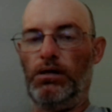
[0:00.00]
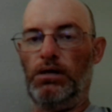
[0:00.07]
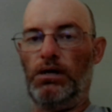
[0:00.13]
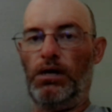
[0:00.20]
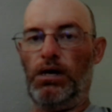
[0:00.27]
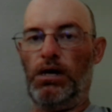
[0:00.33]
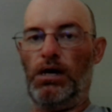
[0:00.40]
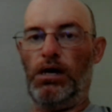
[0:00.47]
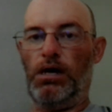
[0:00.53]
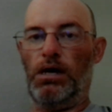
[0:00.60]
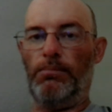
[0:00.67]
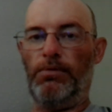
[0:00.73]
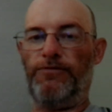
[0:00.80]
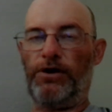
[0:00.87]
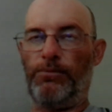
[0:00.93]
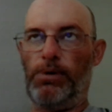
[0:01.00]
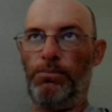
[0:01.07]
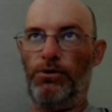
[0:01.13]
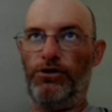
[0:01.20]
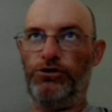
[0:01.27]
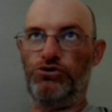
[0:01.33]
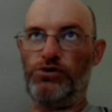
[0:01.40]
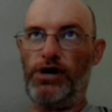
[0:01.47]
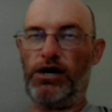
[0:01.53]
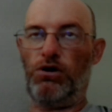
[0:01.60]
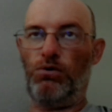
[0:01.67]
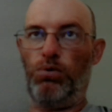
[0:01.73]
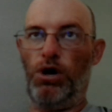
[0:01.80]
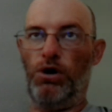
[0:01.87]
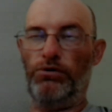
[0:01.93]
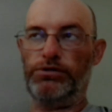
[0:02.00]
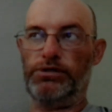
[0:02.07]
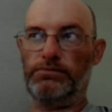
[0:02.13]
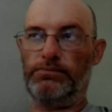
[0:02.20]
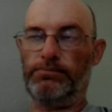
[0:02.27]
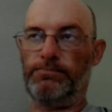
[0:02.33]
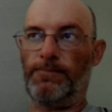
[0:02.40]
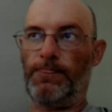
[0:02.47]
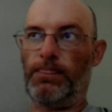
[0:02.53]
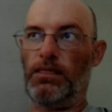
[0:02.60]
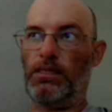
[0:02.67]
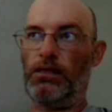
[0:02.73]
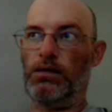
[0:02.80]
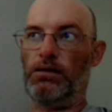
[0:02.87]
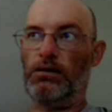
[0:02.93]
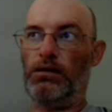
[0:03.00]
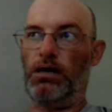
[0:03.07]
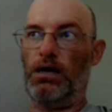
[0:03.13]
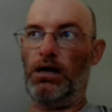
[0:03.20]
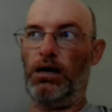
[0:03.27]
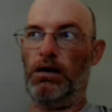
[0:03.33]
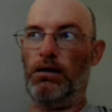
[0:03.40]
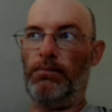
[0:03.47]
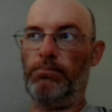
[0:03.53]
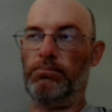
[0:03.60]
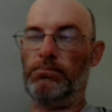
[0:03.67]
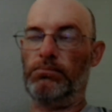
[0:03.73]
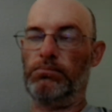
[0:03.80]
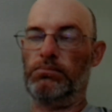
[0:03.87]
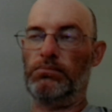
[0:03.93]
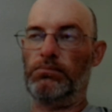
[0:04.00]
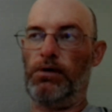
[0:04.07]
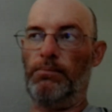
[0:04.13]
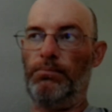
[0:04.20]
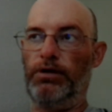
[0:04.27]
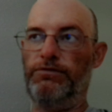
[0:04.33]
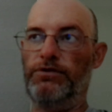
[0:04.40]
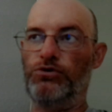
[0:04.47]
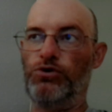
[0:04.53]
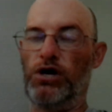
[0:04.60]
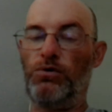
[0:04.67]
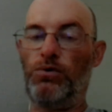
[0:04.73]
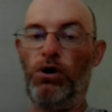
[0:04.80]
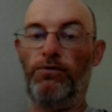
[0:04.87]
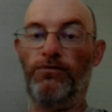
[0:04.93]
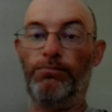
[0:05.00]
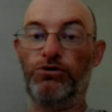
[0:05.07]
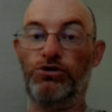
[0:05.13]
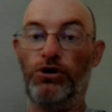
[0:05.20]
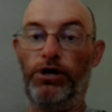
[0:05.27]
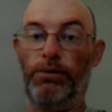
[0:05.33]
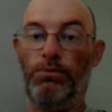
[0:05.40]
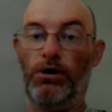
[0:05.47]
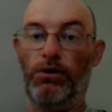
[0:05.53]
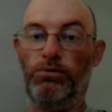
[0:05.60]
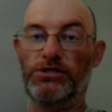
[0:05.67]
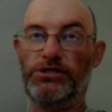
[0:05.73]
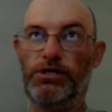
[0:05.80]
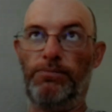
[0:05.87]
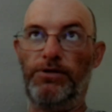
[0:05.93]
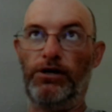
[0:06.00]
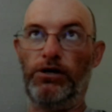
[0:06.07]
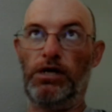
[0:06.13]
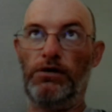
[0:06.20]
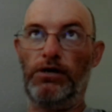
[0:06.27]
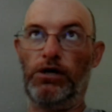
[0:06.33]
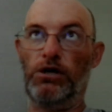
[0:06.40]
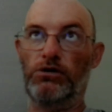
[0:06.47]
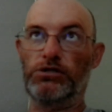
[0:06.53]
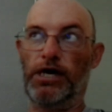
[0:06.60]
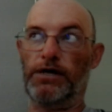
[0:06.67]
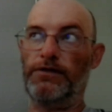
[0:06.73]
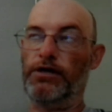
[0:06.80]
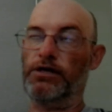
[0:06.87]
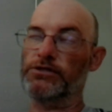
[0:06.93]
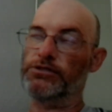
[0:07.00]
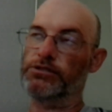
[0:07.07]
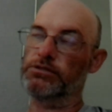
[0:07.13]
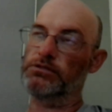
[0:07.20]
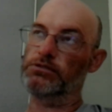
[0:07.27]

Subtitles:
If I can remember the direct quote, I believe the direct quote from Attorney Bird was something that goes like this.